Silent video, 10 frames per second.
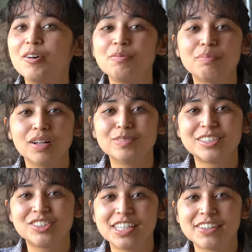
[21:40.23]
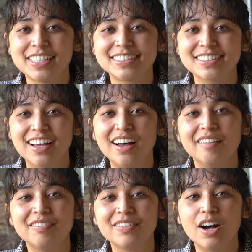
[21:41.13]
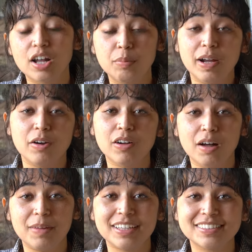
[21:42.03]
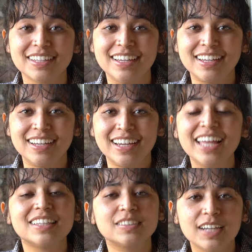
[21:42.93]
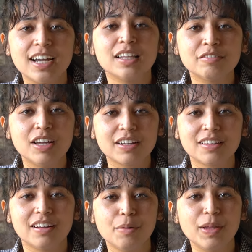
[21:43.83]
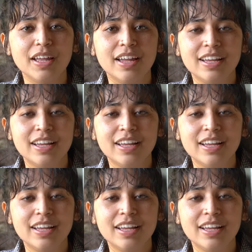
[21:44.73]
own published series of autobio comics in the style of Nagatakabi.